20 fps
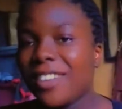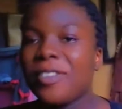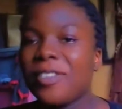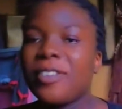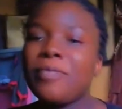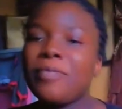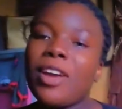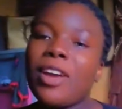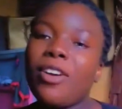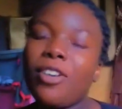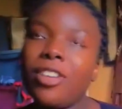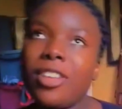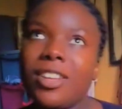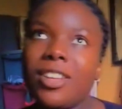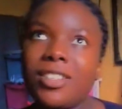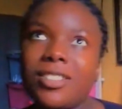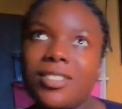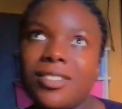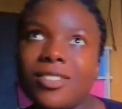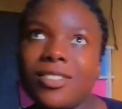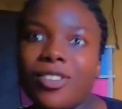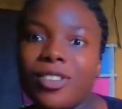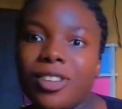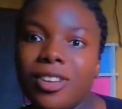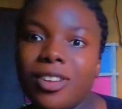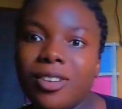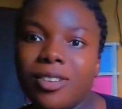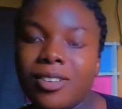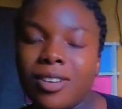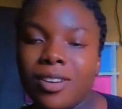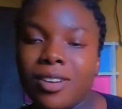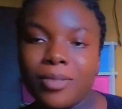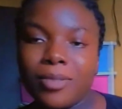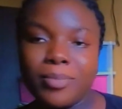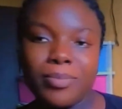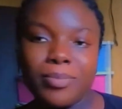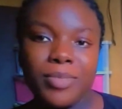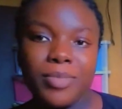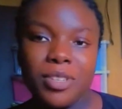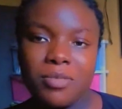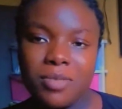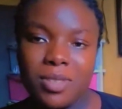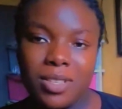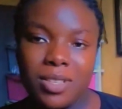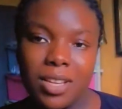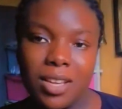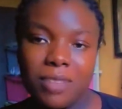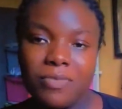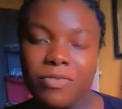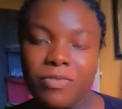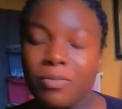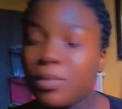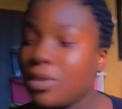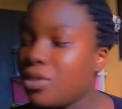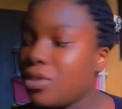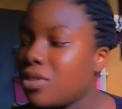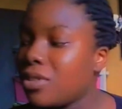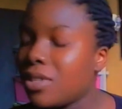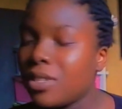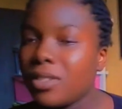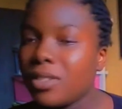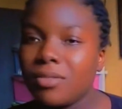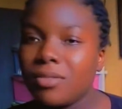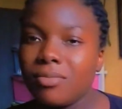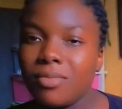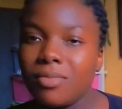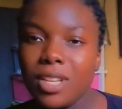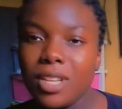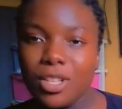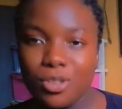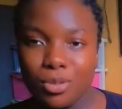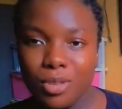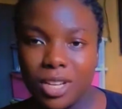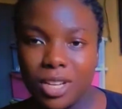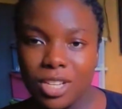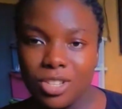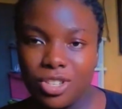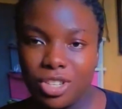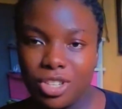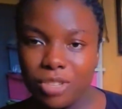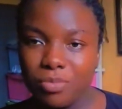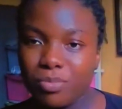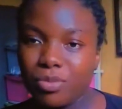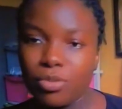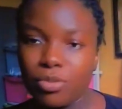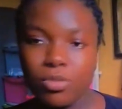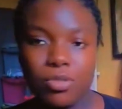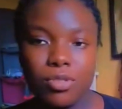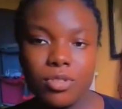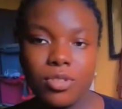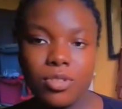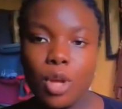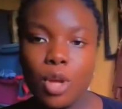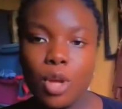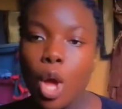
My other babies, I've been using Little Angels product,